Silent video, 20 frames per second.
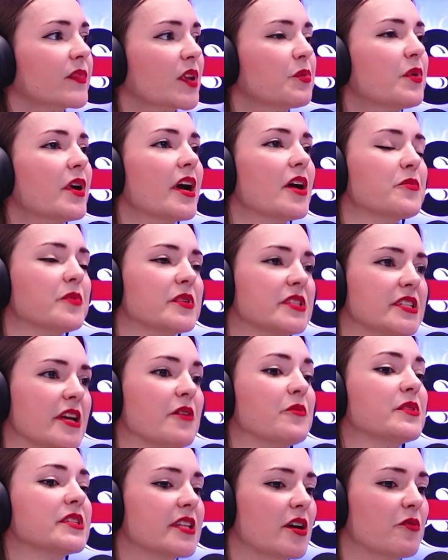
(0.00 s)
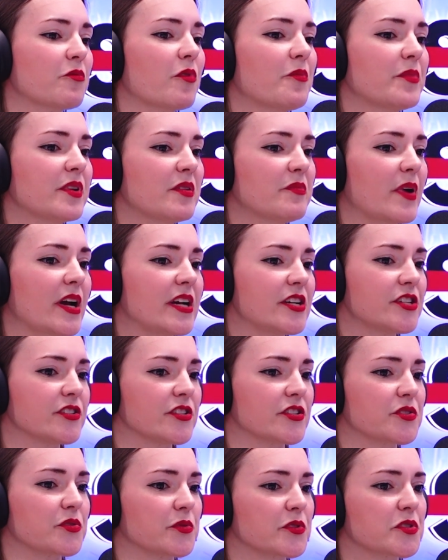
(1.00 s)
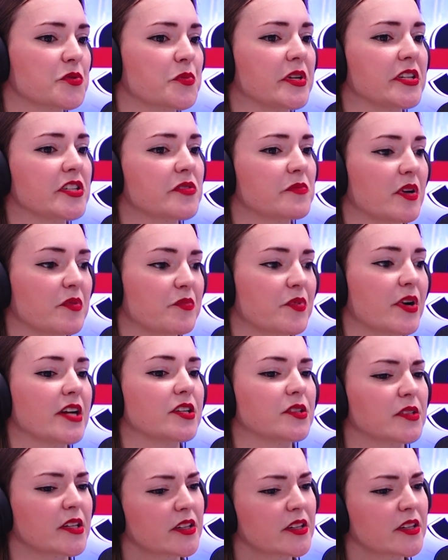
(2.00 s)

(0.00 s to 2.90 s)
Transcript: Well, it was that woman impatient that sort of switched my brain on.